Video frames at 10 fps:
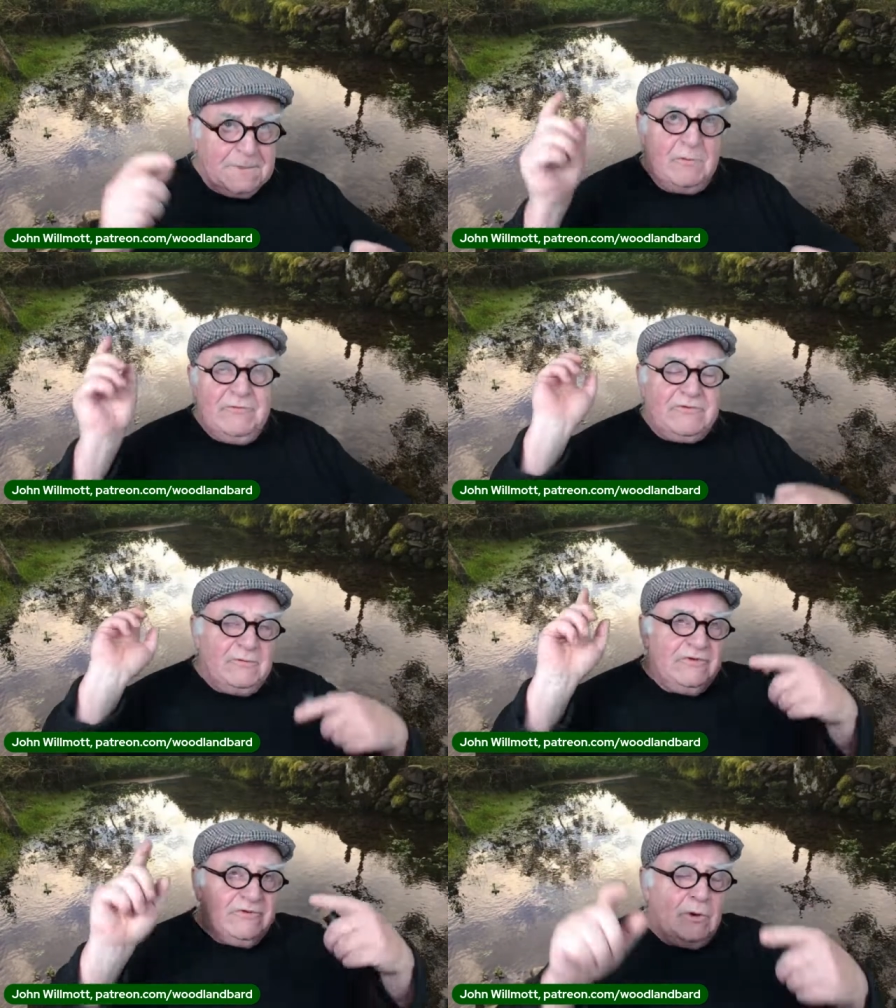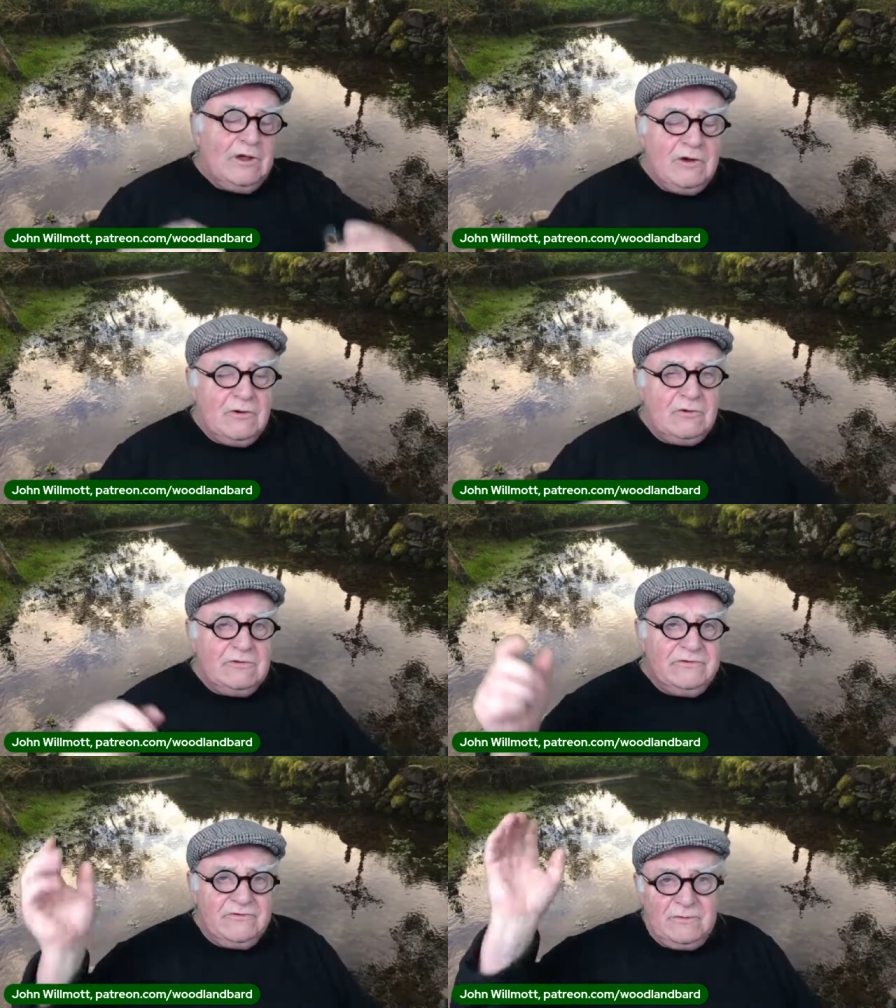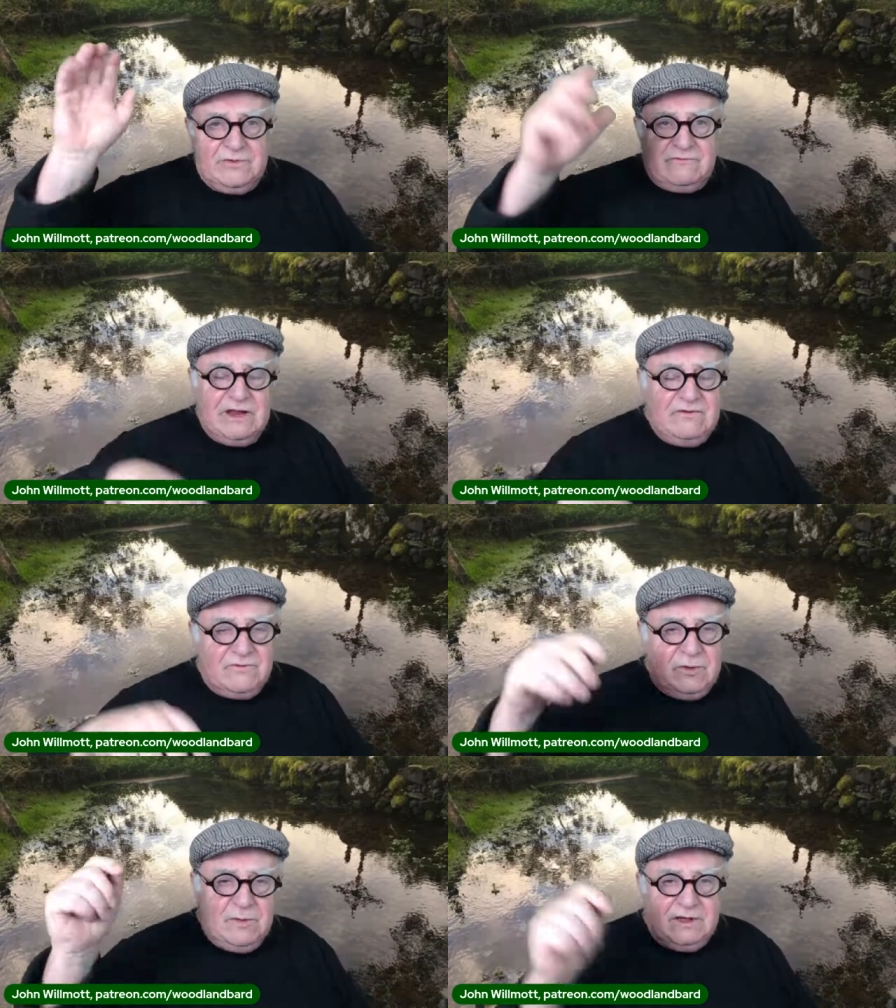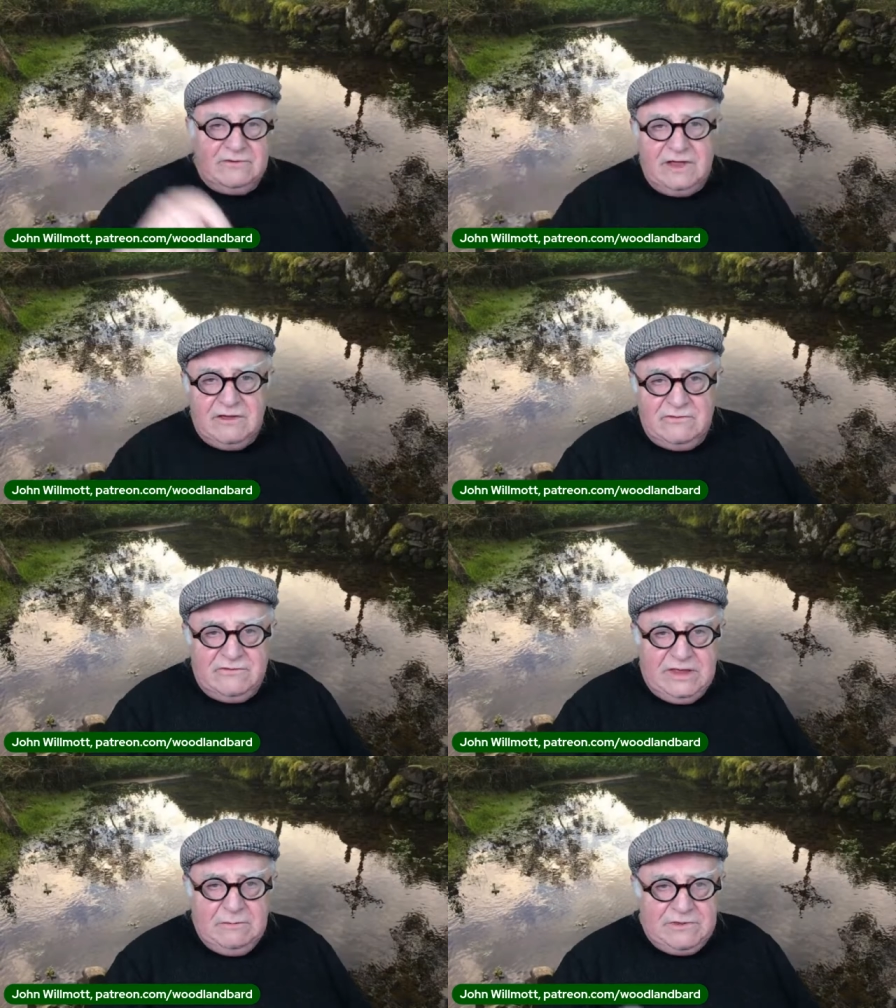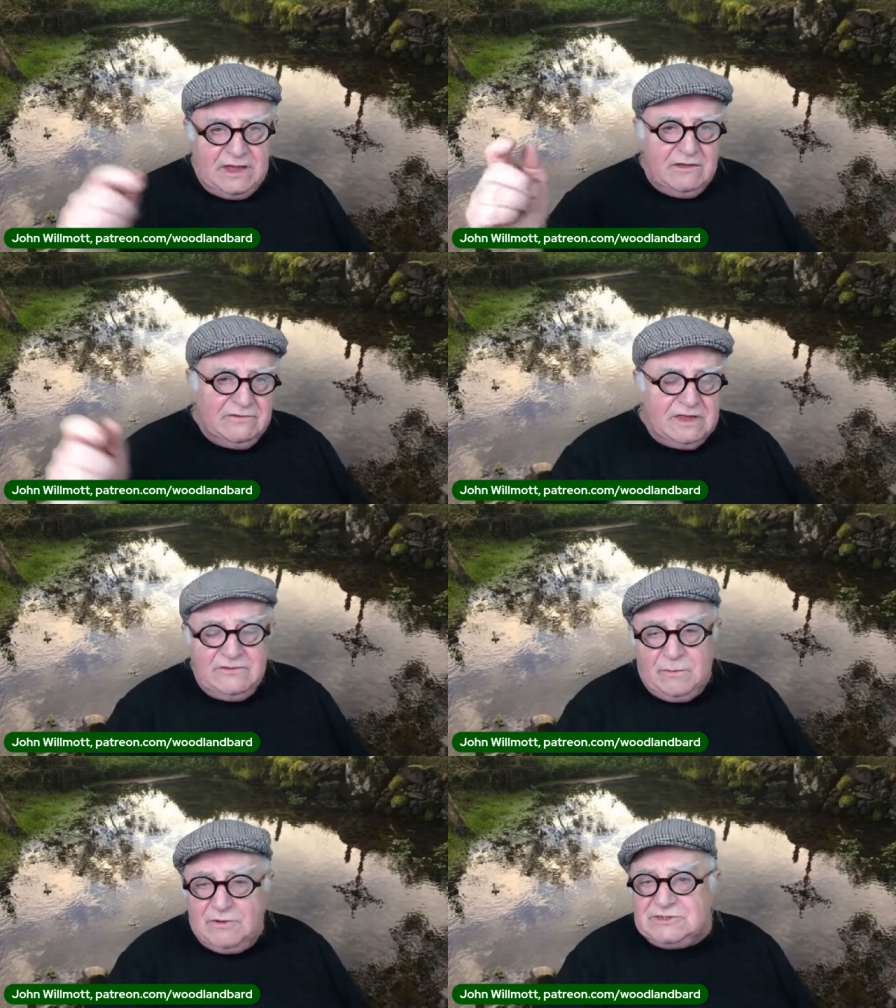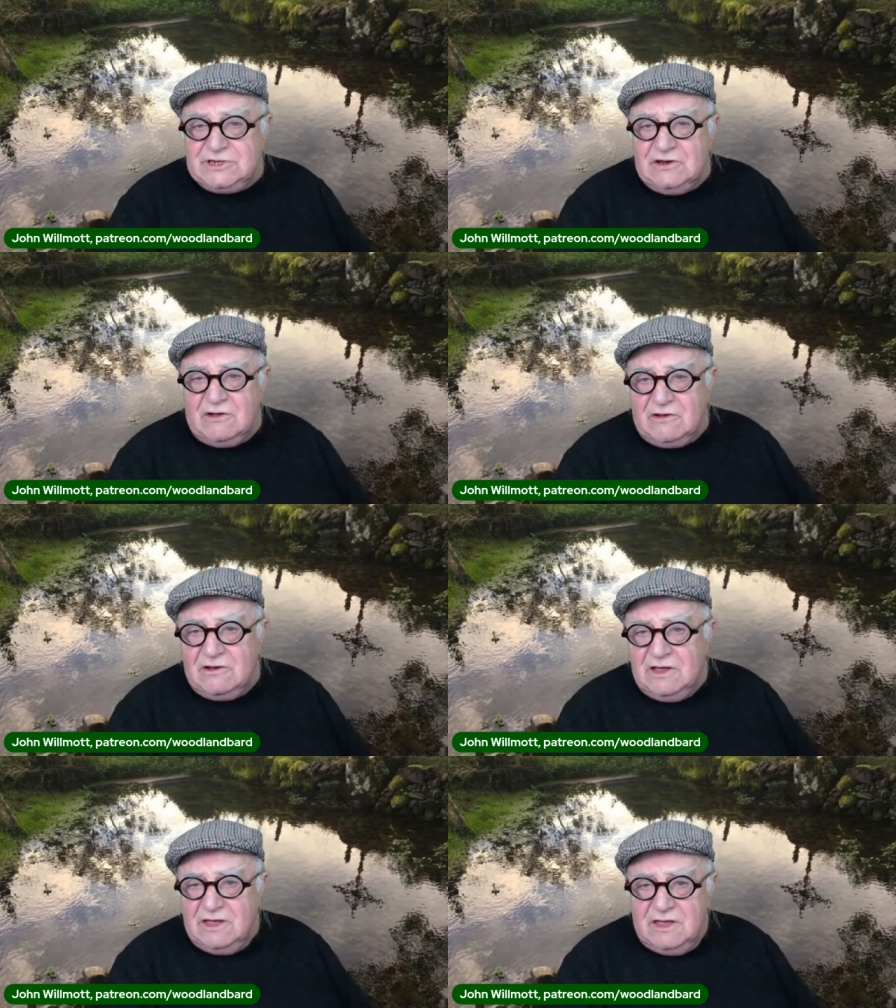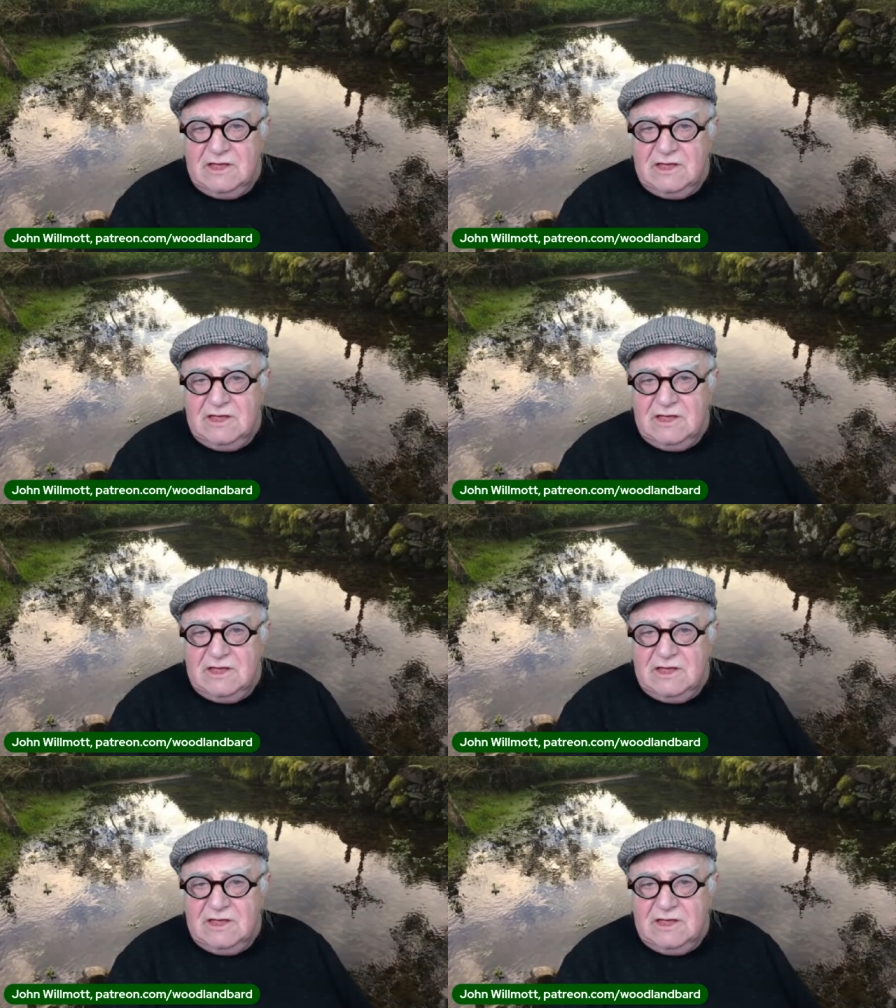comes from the swallow holes, from the rain, from the mountain, goes deep down, gets pushed along